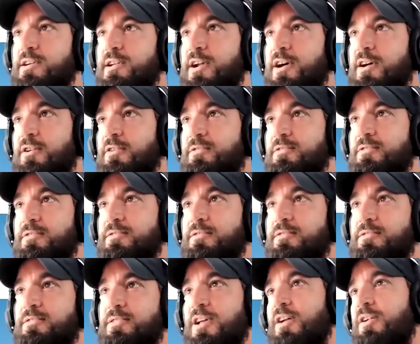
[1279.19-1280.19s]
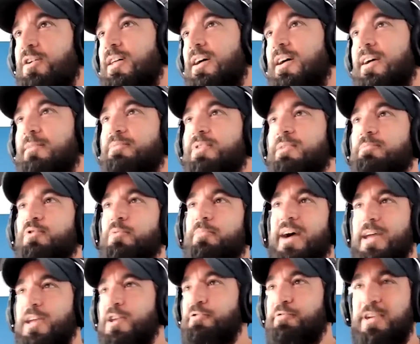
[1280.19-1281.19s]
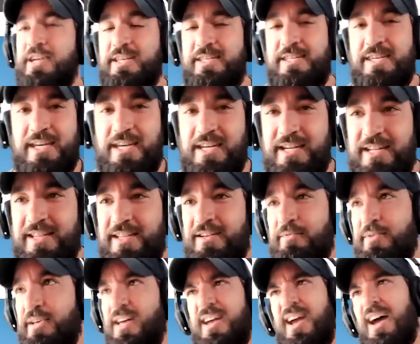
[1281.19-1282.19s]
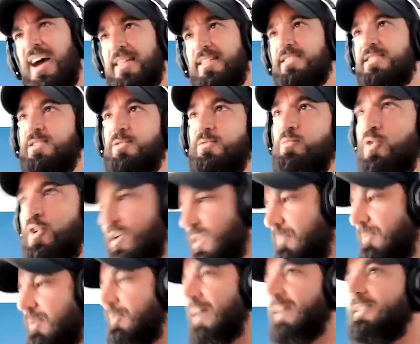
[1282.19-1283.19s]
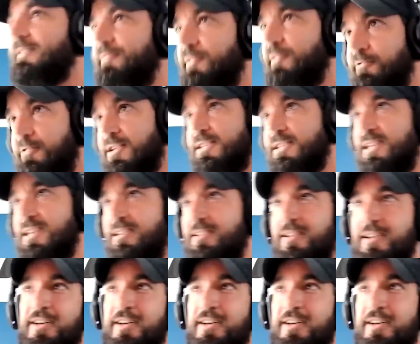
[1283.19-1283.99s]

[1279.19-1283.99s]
You know you know, like people buy creatine and they'll be like, ah, this didn't work. Let me buy a different creatine.